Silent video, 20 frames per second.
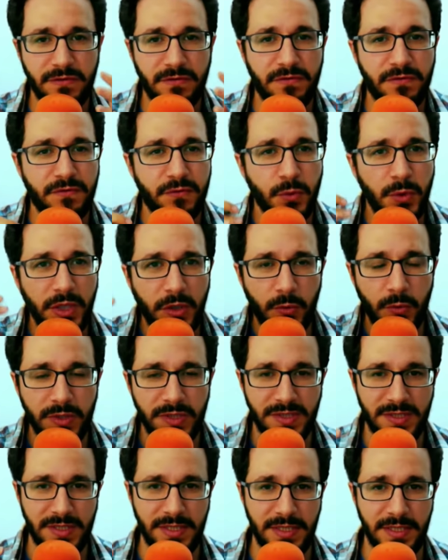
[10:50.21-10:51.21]

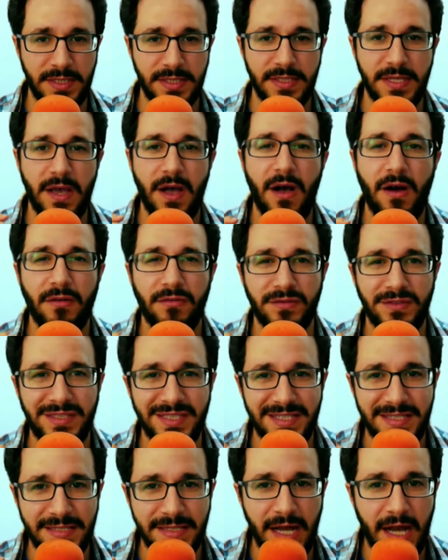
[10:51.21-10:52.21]
frequencies of
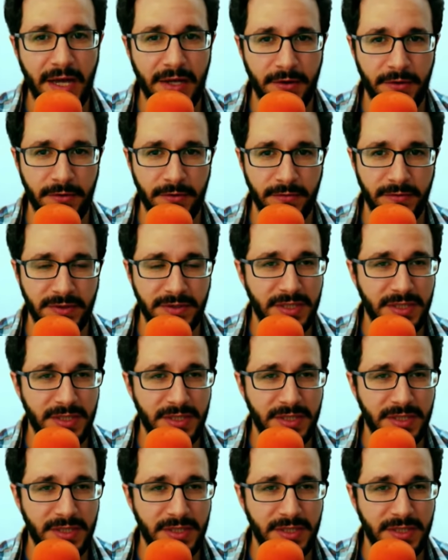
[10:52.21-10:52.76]
desire.